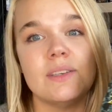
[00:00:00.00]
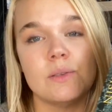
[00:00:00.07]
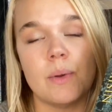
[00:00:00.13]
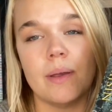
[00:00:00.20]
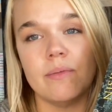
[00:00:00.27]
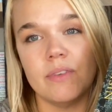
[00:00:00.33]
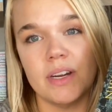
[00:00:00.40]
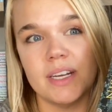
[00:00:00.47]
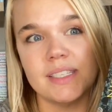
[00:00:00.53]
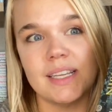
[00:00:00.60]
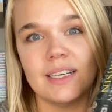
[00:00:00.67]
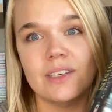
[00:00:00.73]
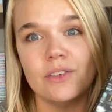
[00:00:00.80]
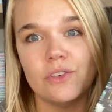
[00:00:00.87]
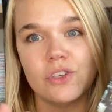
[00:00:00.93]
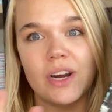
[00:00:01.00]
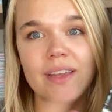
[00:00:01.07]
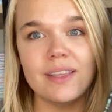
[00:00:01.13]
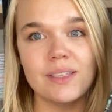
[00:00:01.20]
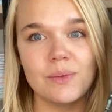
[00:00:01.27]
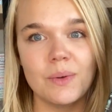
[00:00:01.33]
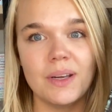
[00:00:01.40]
So I'm very excited to try
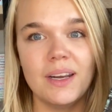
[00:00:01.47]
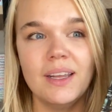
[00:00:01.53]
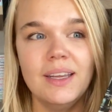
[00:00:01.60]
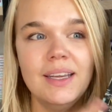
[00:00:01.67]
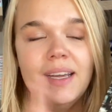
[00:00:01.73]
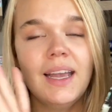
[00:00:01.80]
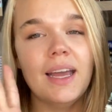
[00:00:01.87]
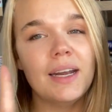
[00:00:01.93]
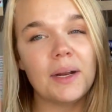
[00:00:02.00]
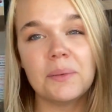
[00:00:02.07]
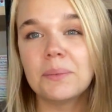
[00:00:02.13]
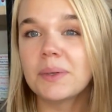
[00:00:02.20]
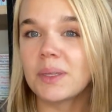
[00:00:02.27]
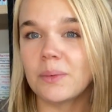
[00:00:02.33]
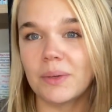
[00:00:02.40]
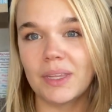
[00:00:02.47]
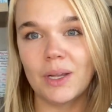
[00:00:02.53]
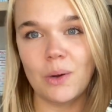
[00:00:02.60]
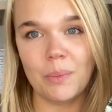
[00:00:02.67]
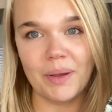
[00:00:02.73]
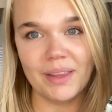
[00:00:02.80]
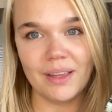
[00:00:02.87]
this one. And I really, really
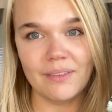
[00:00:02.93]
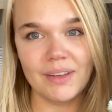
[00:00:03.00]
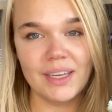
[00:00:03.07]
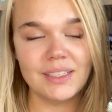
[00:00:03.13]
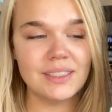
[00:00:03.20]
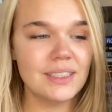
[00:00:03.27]
hope I love it.